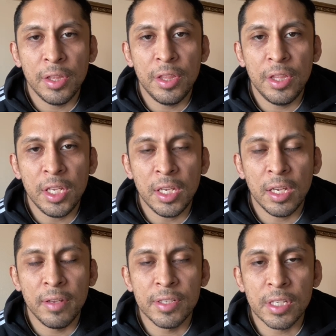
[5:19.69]
the,
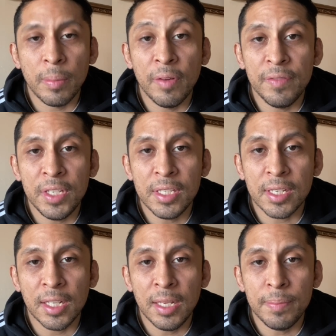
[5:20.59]
in some of these
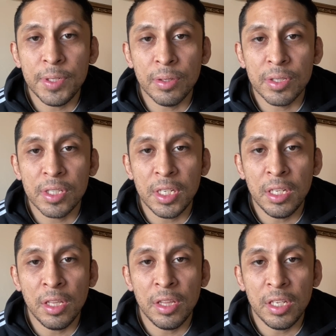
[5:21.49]
clips, you'll see
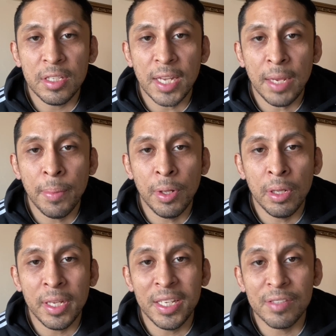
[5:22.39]
the table
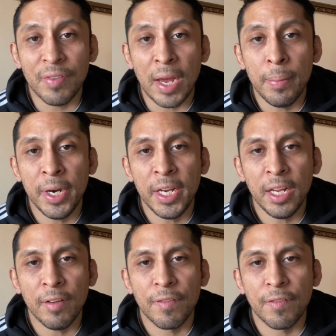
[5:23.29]
is vibrating
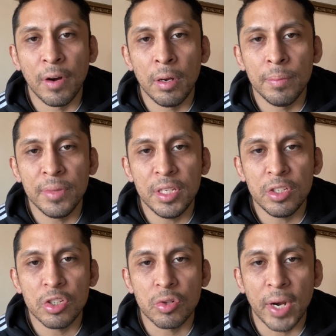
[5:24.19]
from the
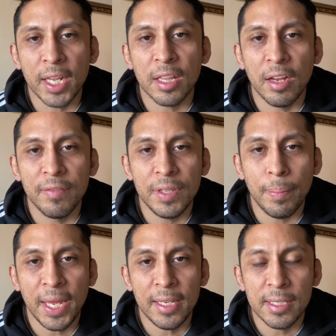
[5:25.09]
strength of the
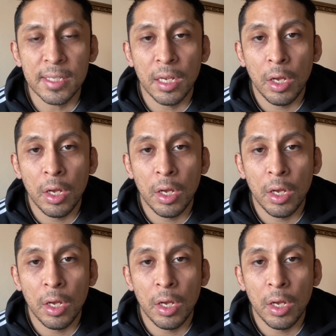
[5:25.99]
bass,